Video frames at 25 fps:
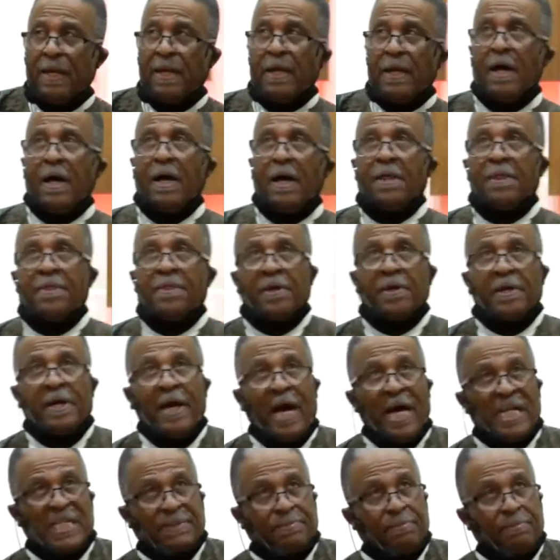uh, the
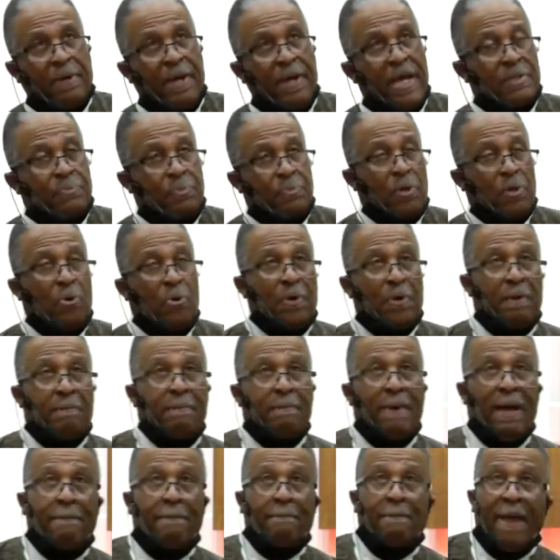gospel as recorded
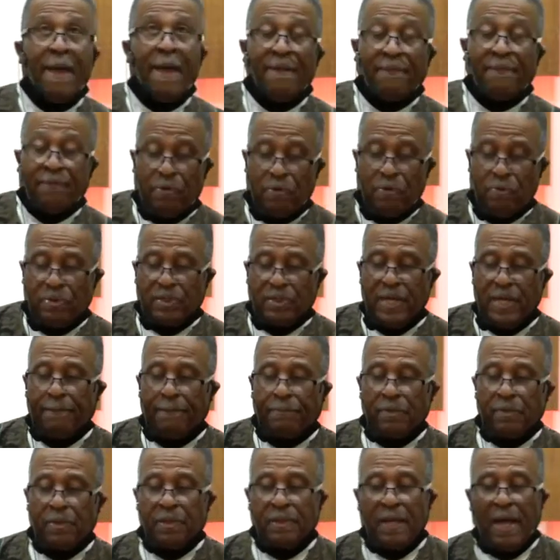by Matthew
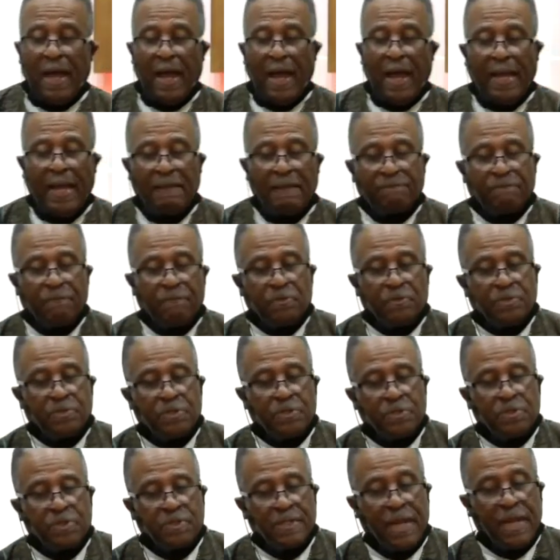chapter 9
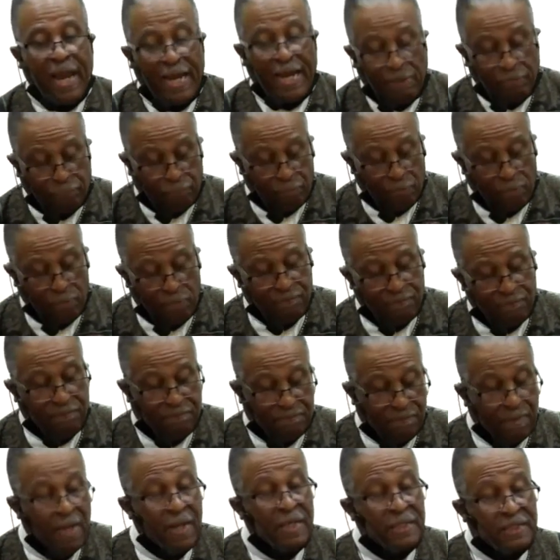verses 9 through
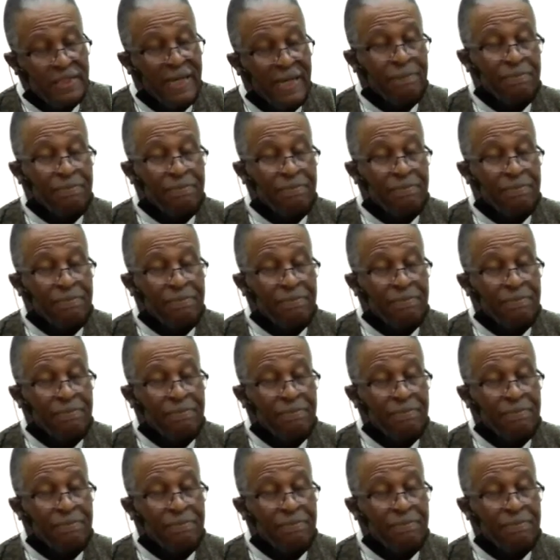chapter